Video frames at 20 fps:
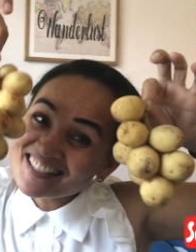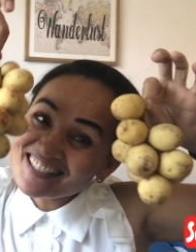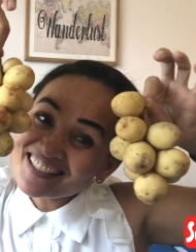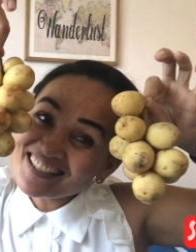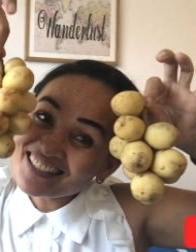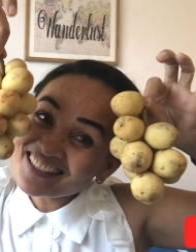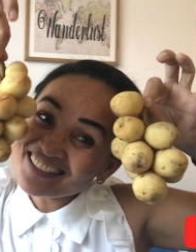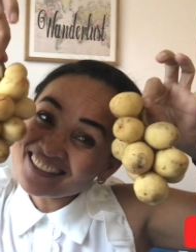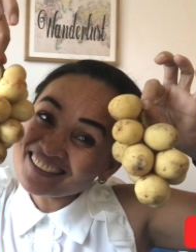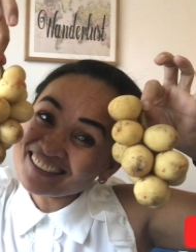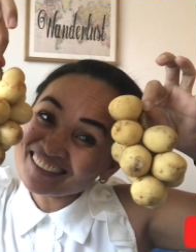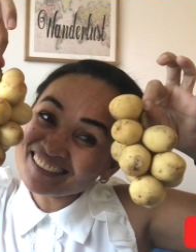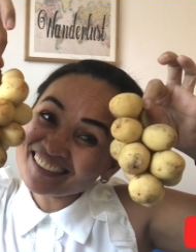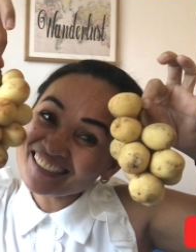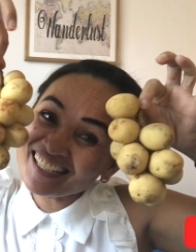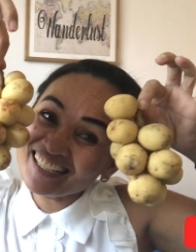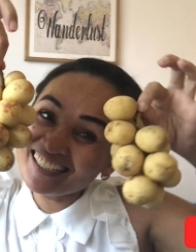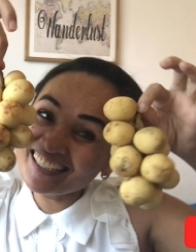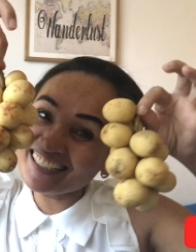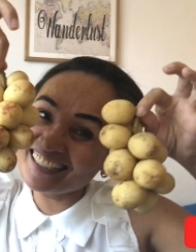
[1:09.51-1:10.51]

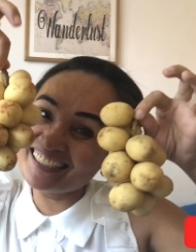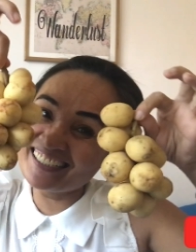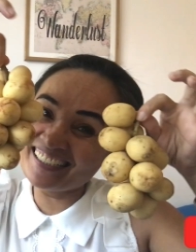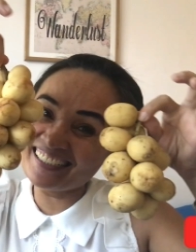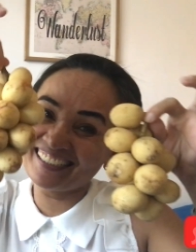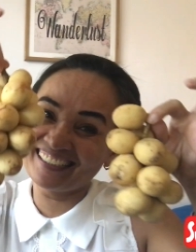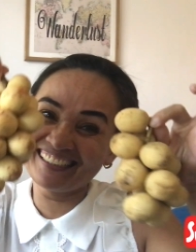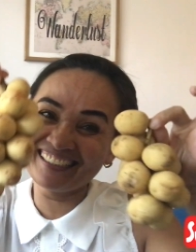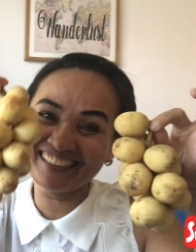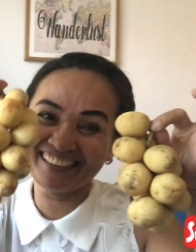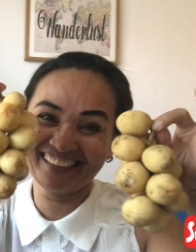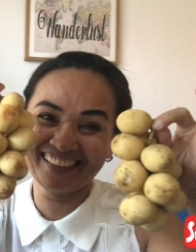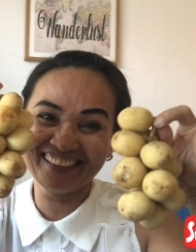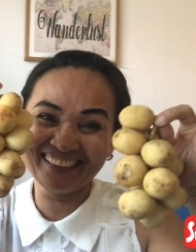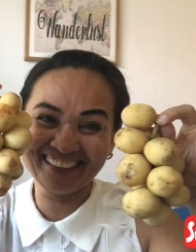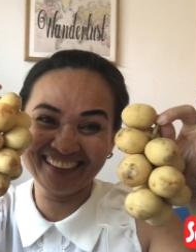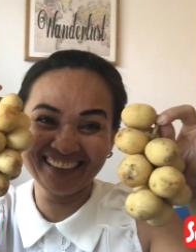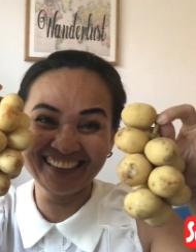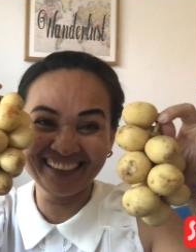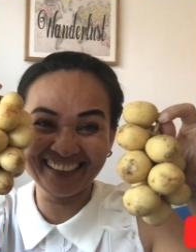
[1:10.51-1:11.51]
Look,
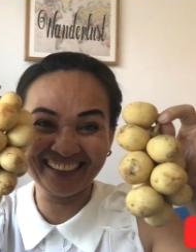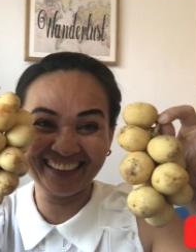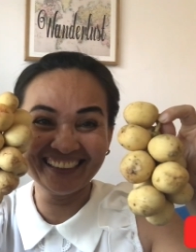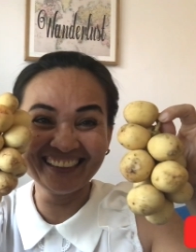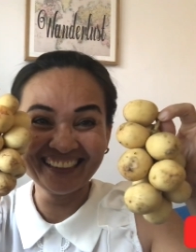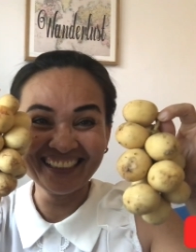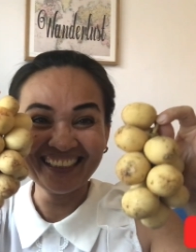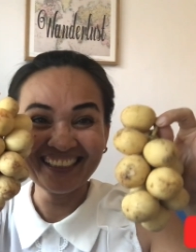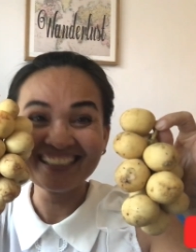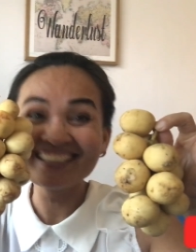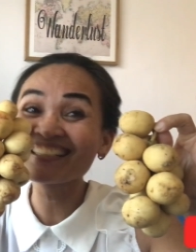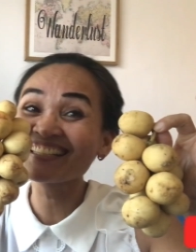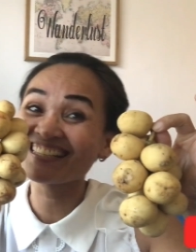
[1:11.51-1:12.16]
it's